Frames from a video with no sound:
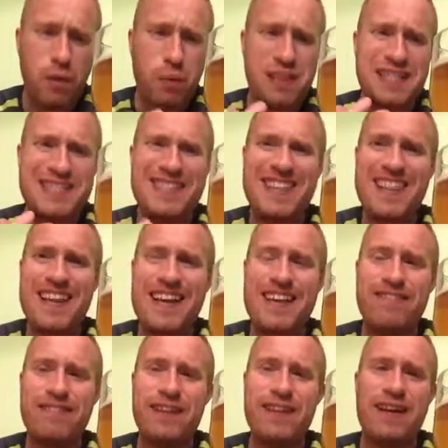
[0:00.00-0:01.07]
which is
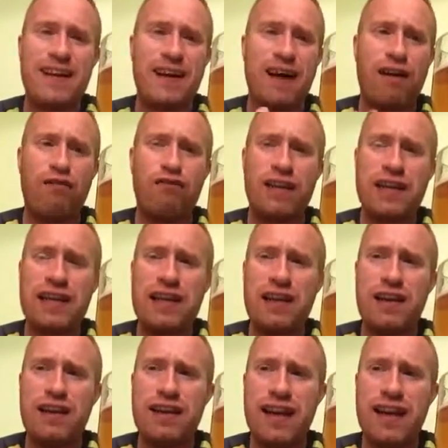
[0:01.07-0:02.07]
leaving a really